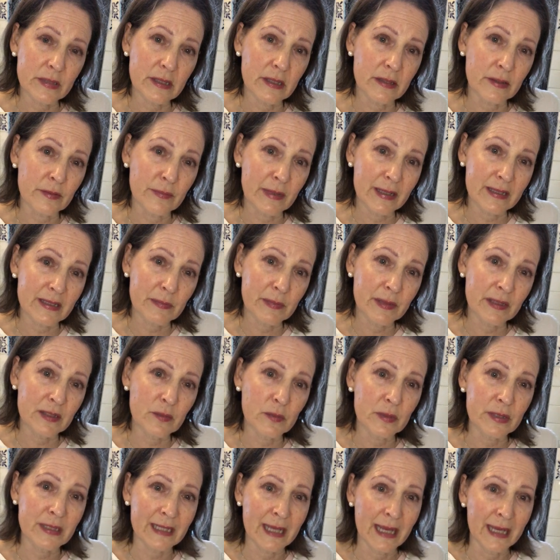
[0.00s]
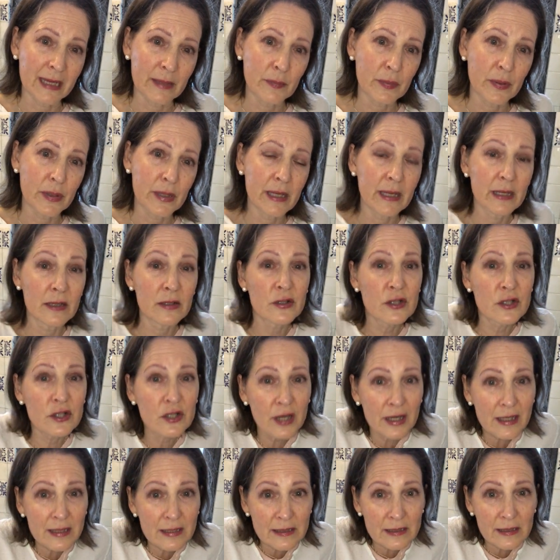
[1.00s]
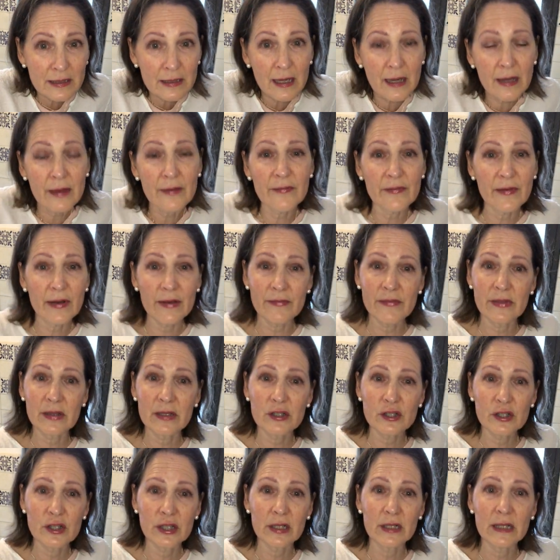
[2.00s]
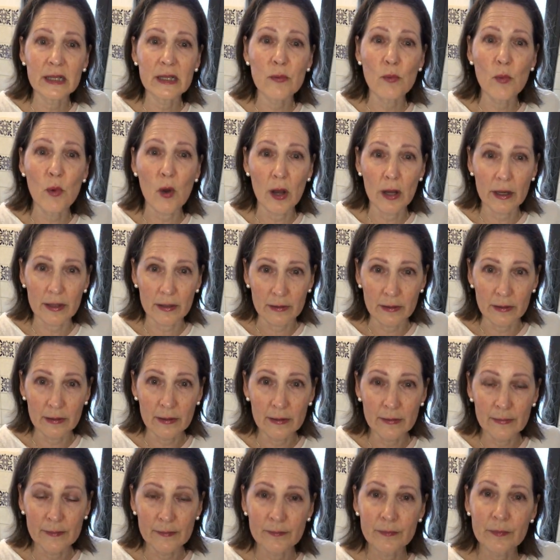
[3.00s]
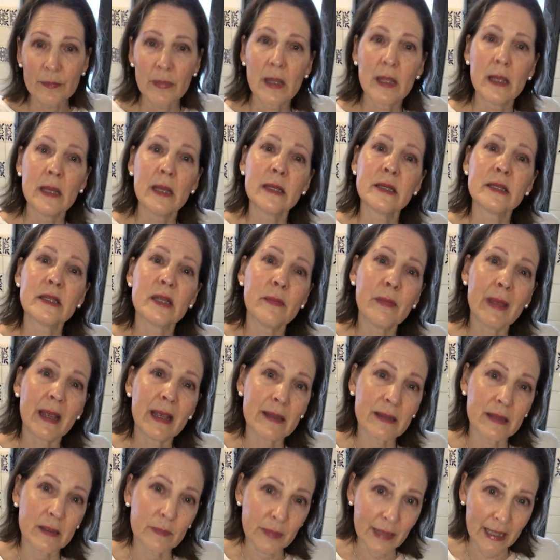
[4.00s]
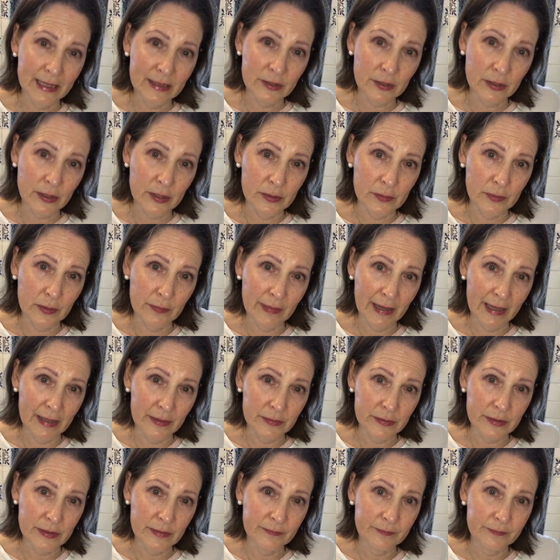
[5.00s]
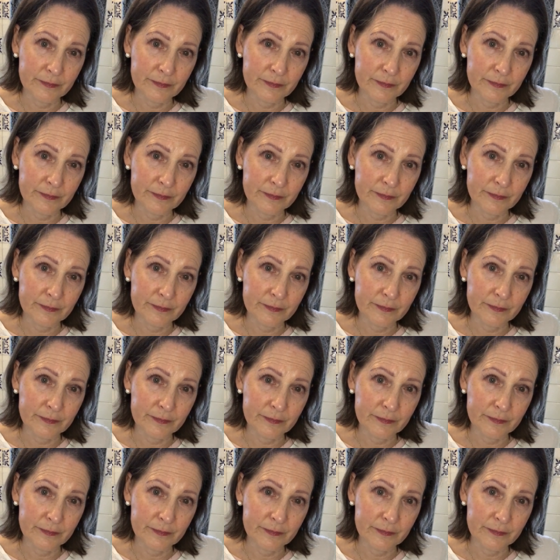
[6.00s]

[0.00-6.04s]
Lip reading: the recipes will say, and put in just enough of the chili water to make the blender go around.